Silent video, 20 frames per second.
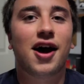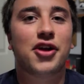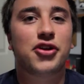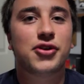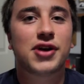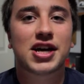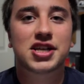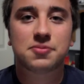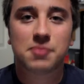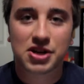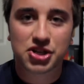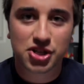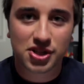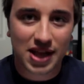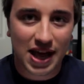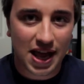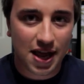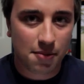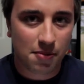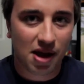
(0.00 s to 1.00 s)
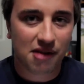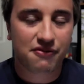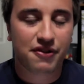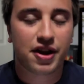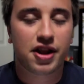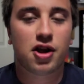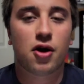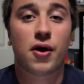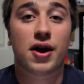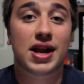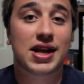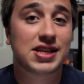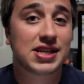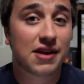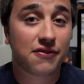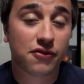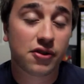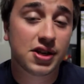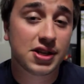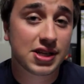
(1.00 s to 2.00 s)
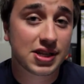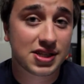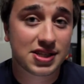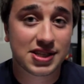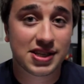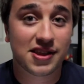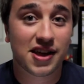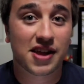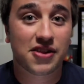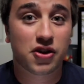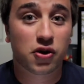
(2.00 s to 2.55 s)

You guys mentioned that in my video, and I definitely did see that.